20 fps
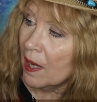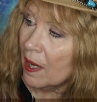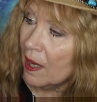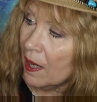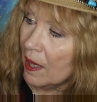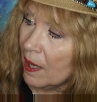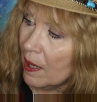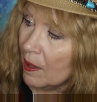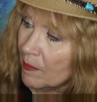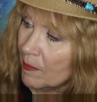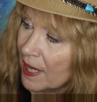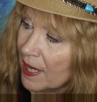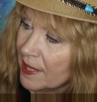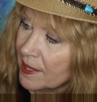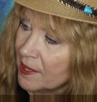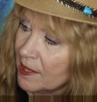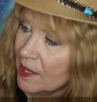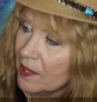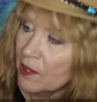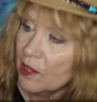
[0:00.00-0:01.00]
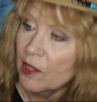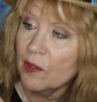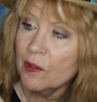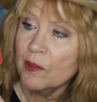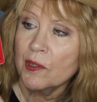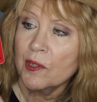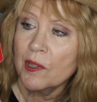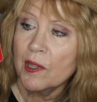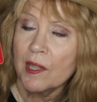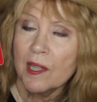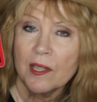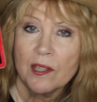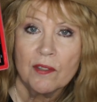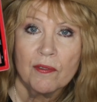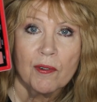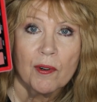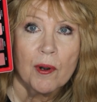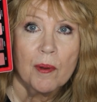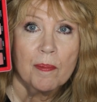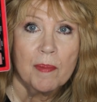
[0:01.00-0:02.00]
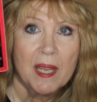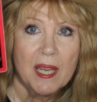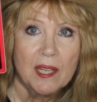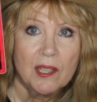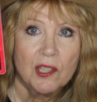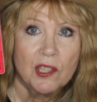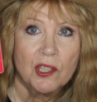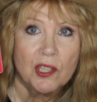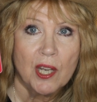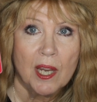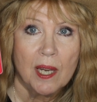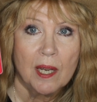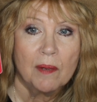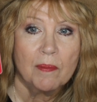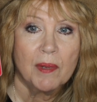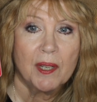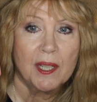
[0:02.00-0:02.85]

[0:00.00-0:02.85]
I did use this for a base shade,